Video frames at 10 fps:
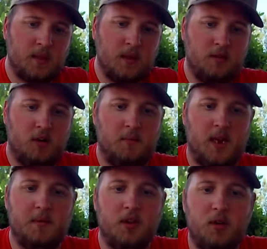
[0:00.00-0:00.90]
So I
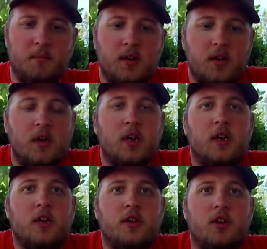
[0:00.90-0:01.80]
made my loop.
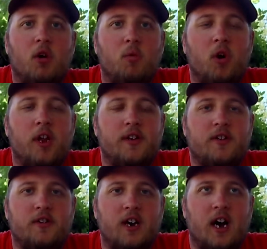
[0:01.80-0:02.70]
You're going to want
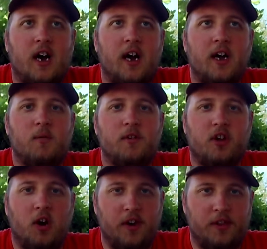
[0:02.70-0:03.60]
to tie what's
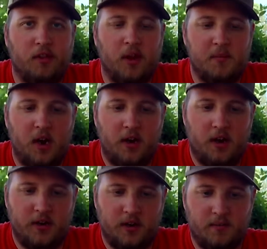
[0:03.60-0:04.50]
called a slip knot
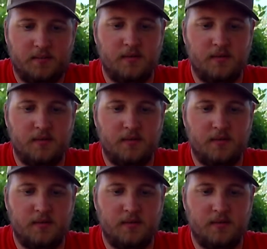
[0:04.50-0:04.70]
on here.